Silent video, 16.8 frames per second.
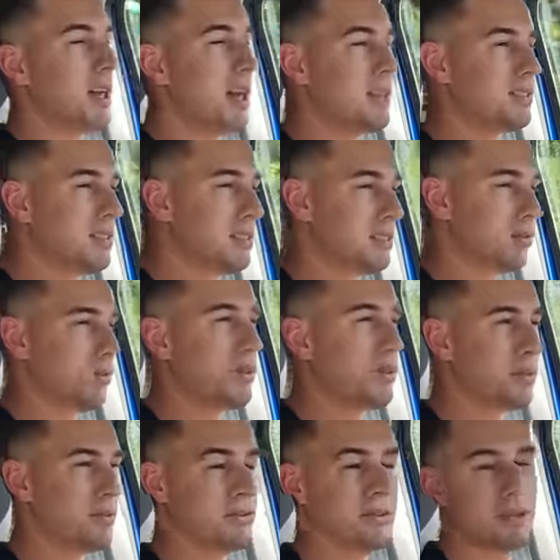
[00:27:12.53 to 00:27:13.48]
as it is
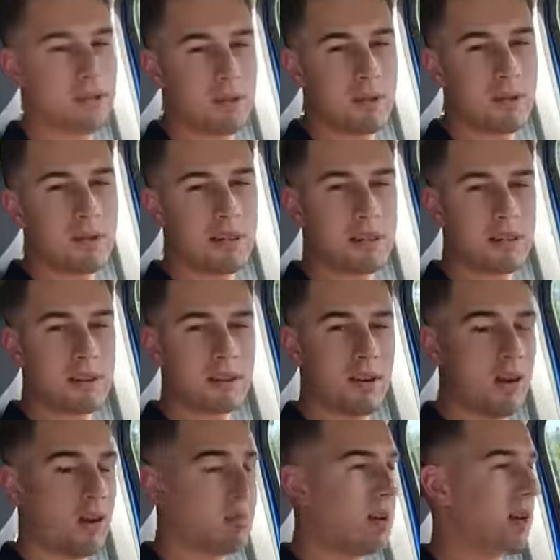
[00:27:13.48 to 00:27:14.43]
one of two in this
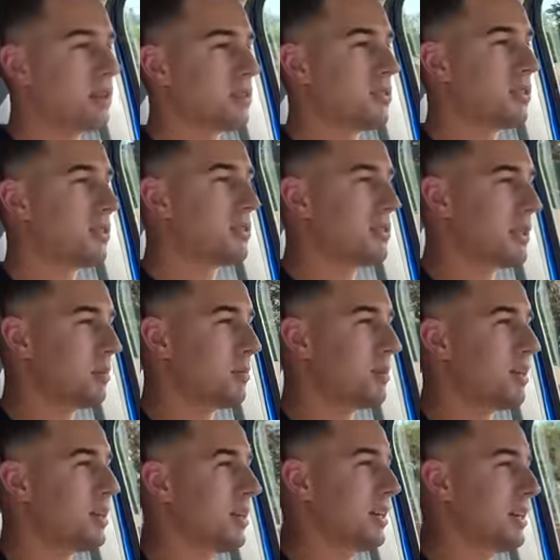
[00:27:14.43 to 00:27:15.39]
compact truck
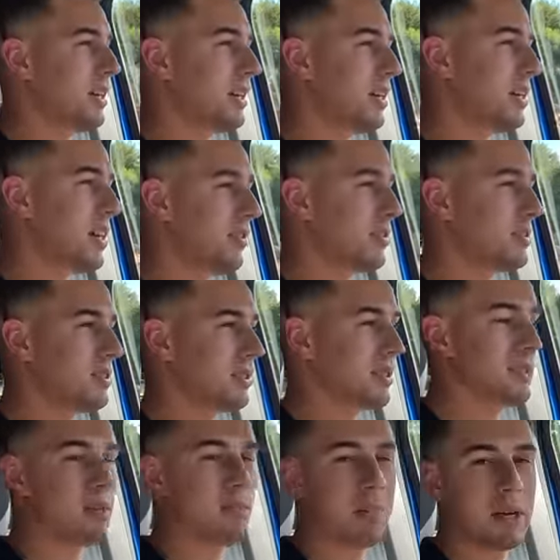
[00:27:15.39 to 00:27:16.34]
segment, and
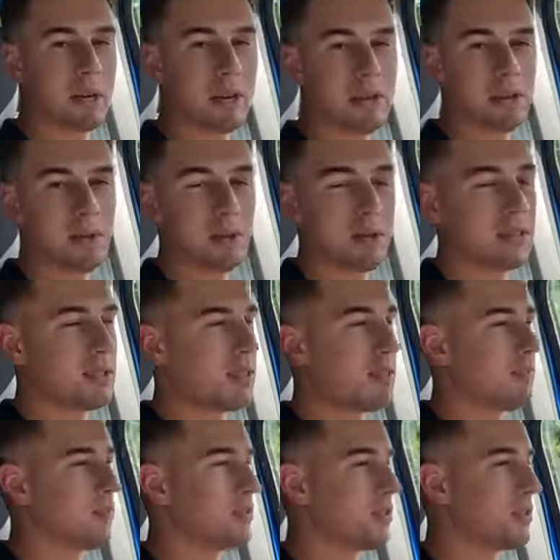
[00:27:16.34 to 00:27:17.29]
obviously the better choice
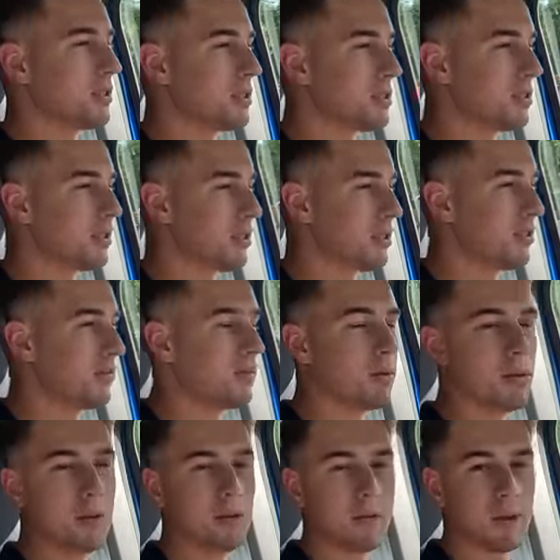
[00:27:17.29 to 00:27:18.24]
if you are just looking
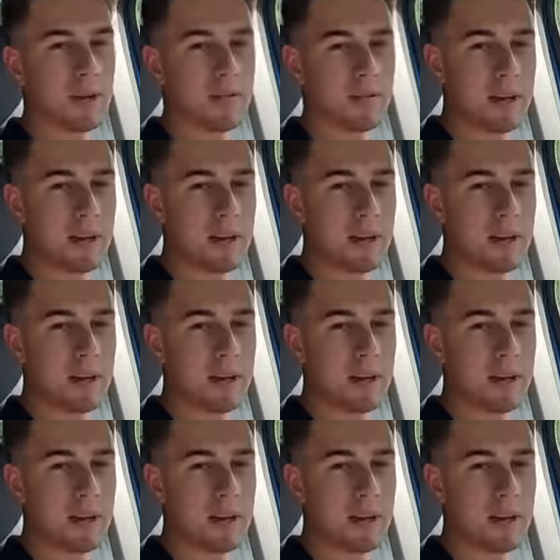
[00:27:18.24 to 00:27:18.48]
for overall